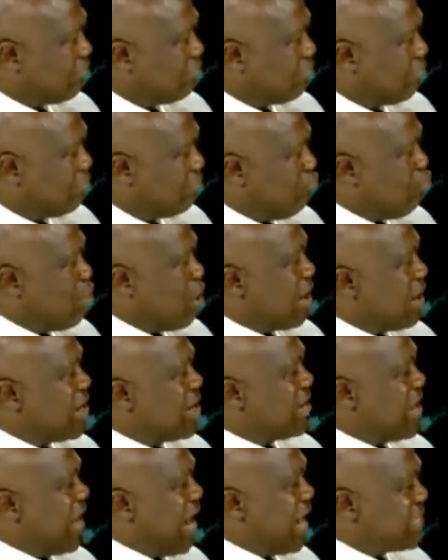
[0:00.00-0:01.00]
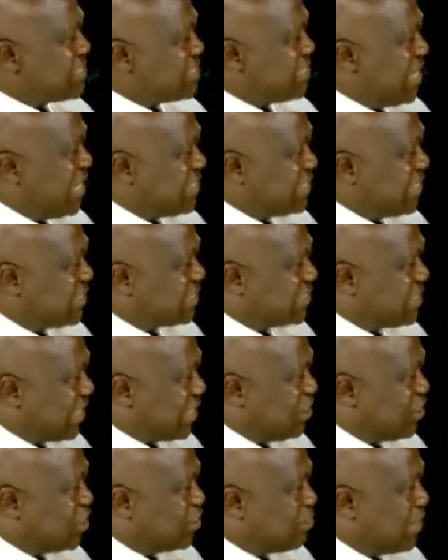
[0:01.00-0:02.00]
Buhari, in 8 years, has
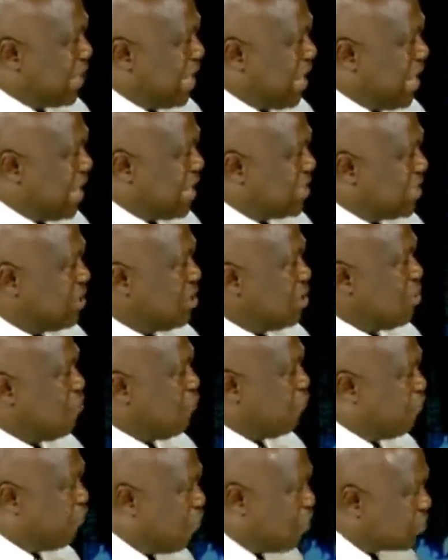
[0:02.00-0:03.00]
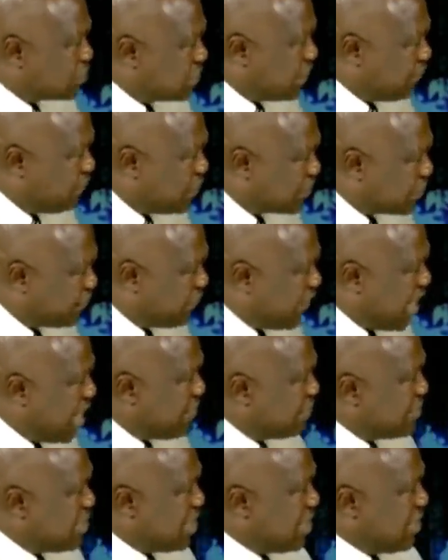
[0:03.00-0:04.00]
taken us behind 40,
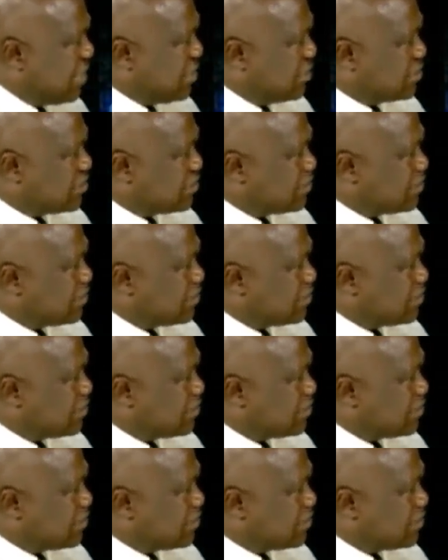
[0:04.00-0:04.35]
45 years.